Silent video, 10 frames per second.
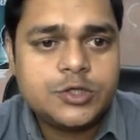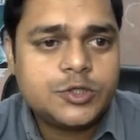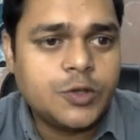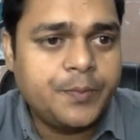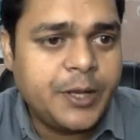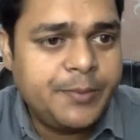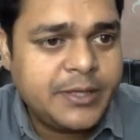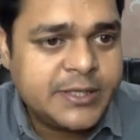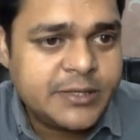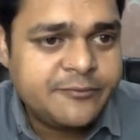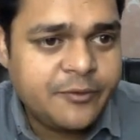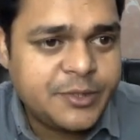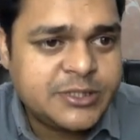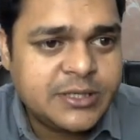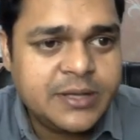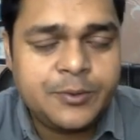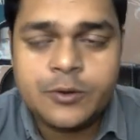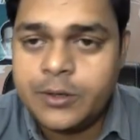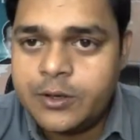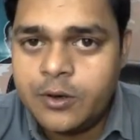So very basic information, if you
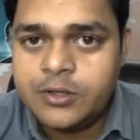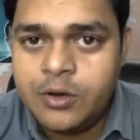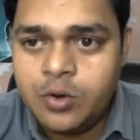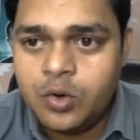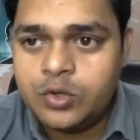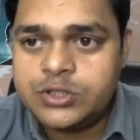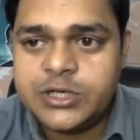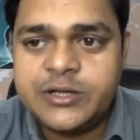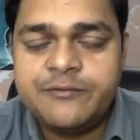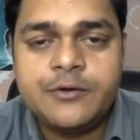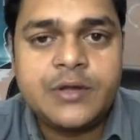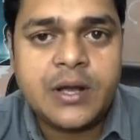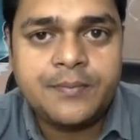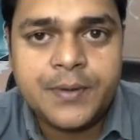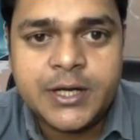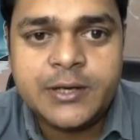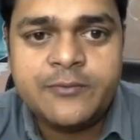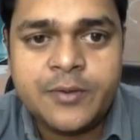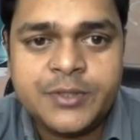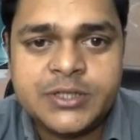click on the host, it gives you the complete
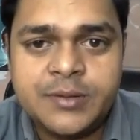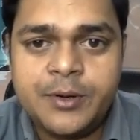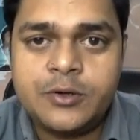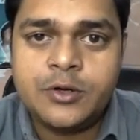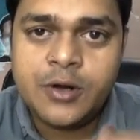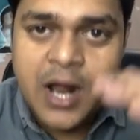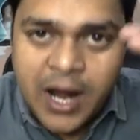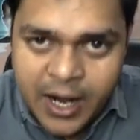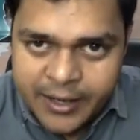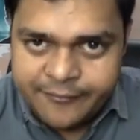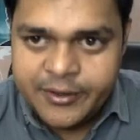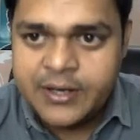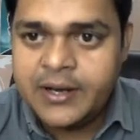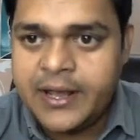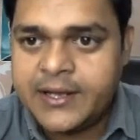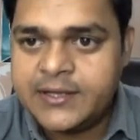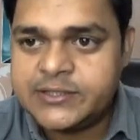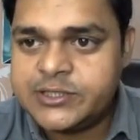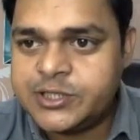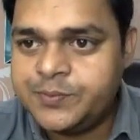information about your hardware, like as
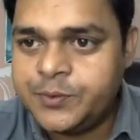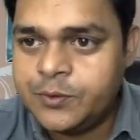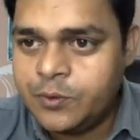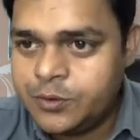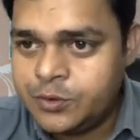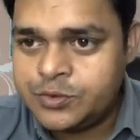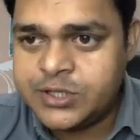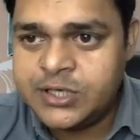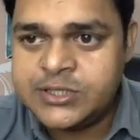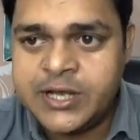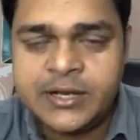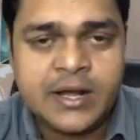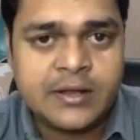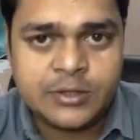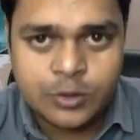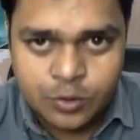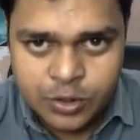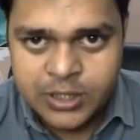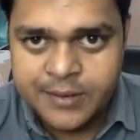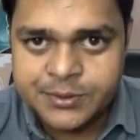the CPU usage and the
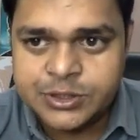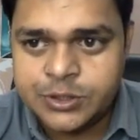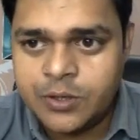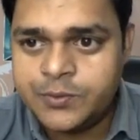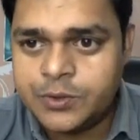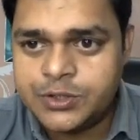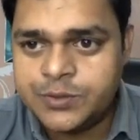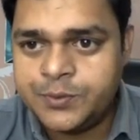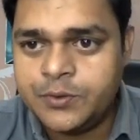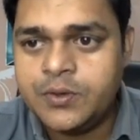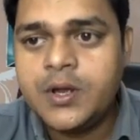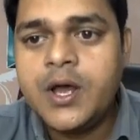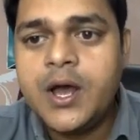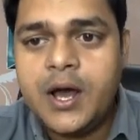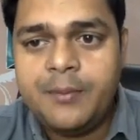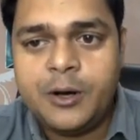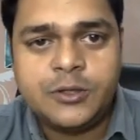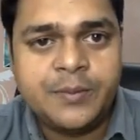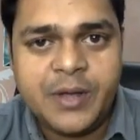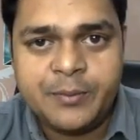total capacity of your CPU, about
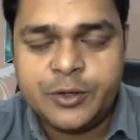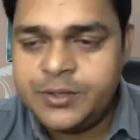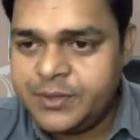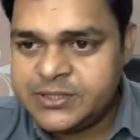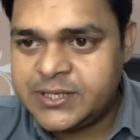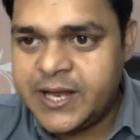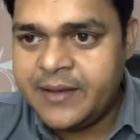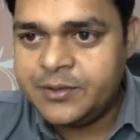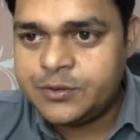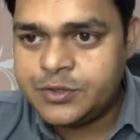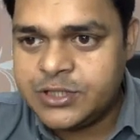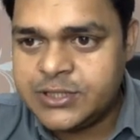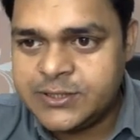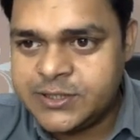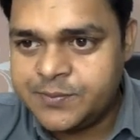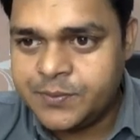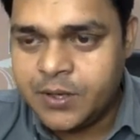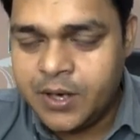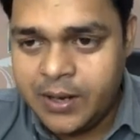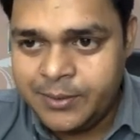the memory means RAM usage and
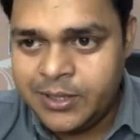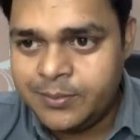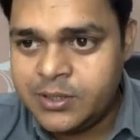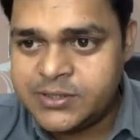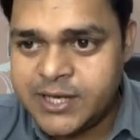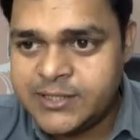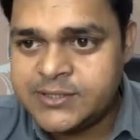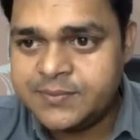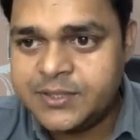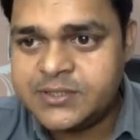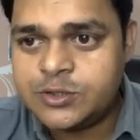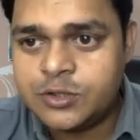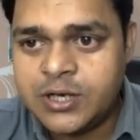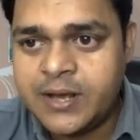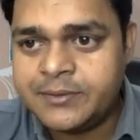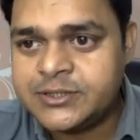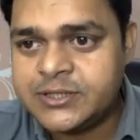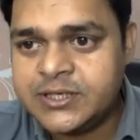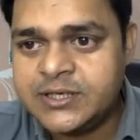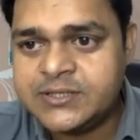CPU available size means total
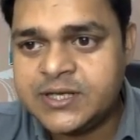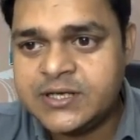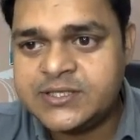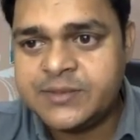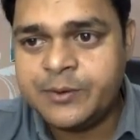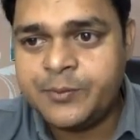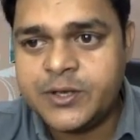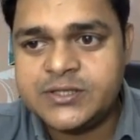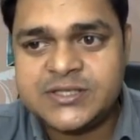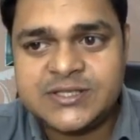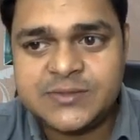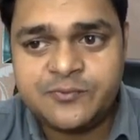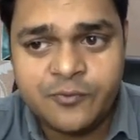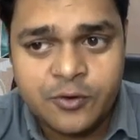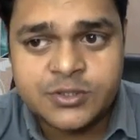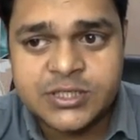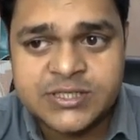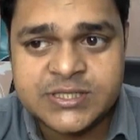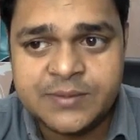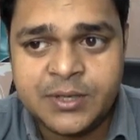capacity is 7.46
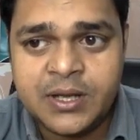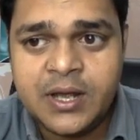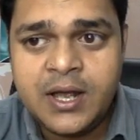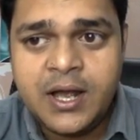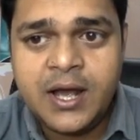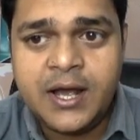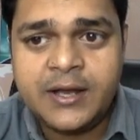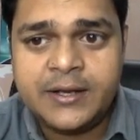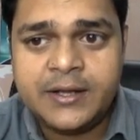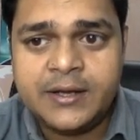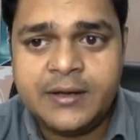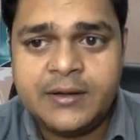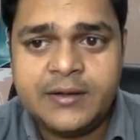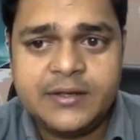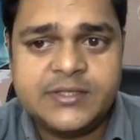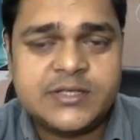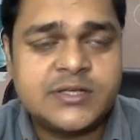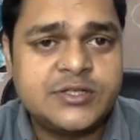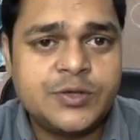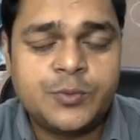GB and it just
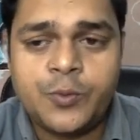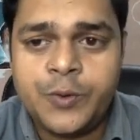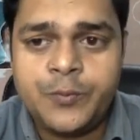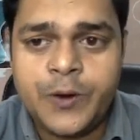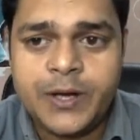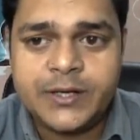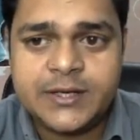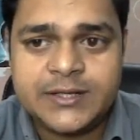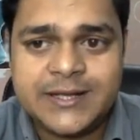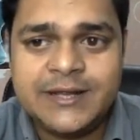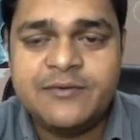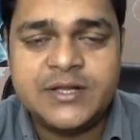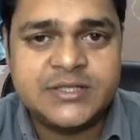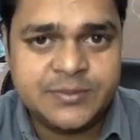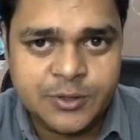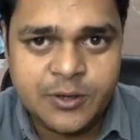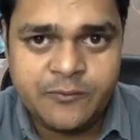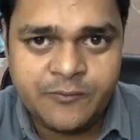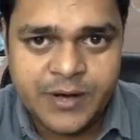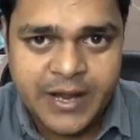consumed 1.31 GB
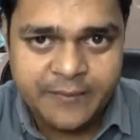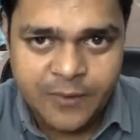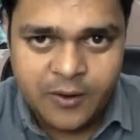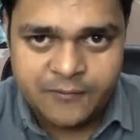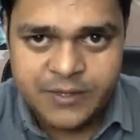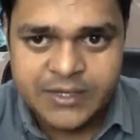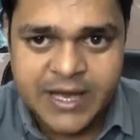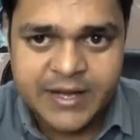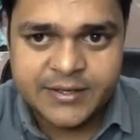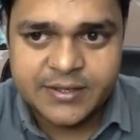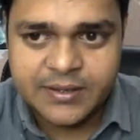of RAM of entire